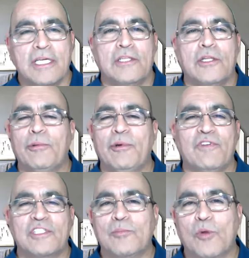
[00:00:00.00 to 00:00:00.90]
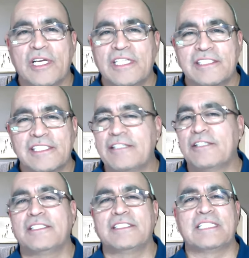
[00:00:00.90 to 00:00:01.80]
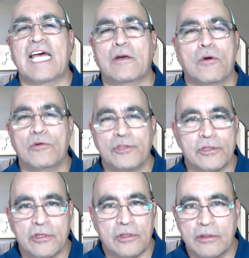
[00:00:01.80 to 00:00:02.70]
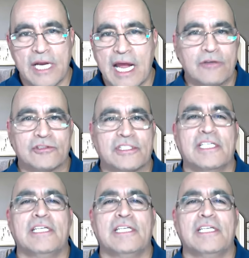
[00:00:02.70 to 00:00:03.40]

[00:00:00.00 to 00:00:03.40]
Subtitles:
The reverse mortgage lender does not own your house.